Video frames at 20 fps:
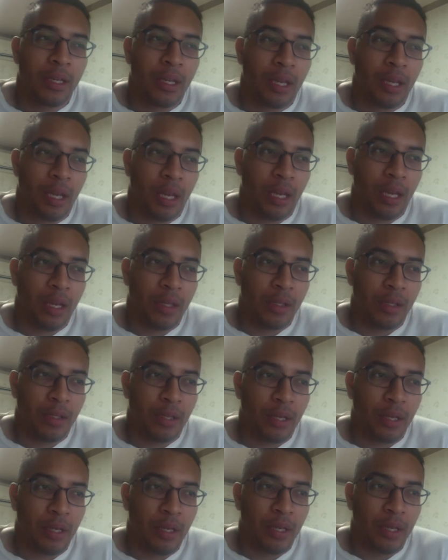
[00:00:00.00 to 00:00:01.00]
And
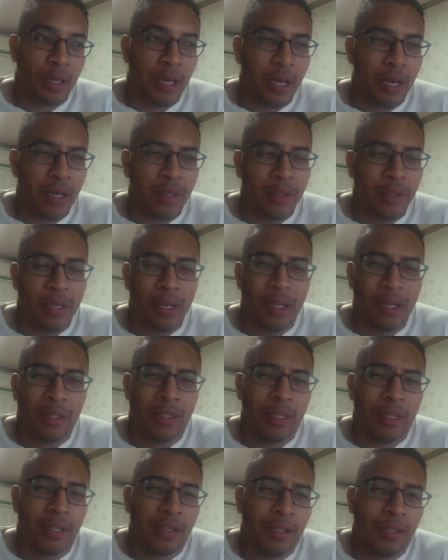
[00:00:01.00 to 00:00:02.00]
I thought I'd
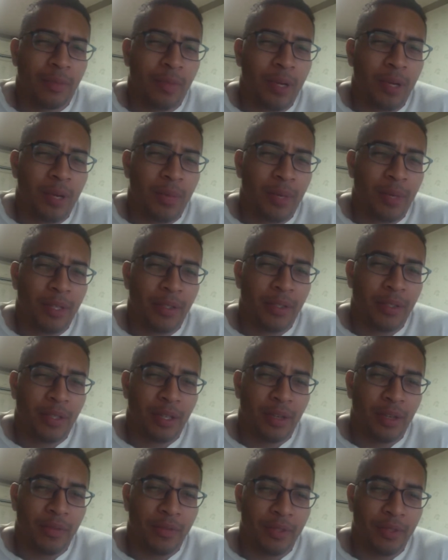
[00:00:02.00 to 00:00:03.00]
take it upon
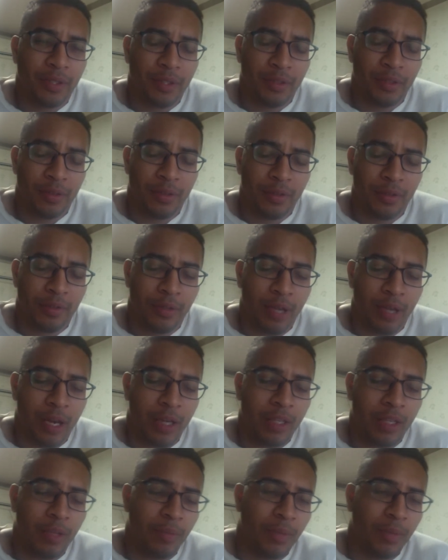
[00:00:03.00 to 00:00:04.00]
myself to
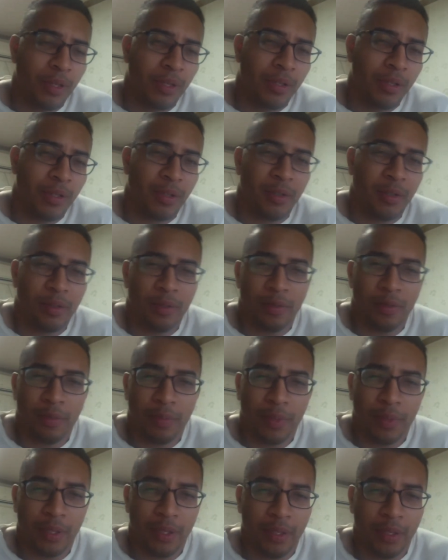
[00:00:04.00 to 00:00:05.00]
document a little
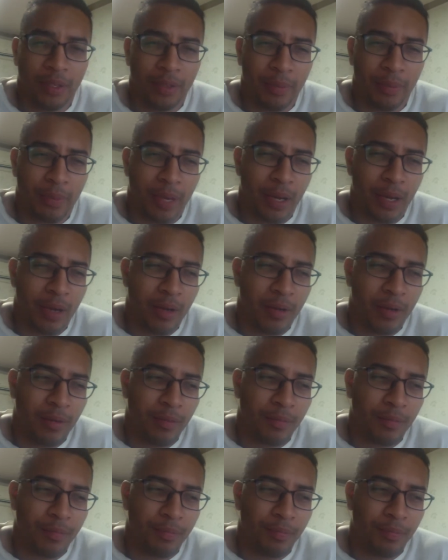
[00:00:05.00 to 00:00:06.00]
bit about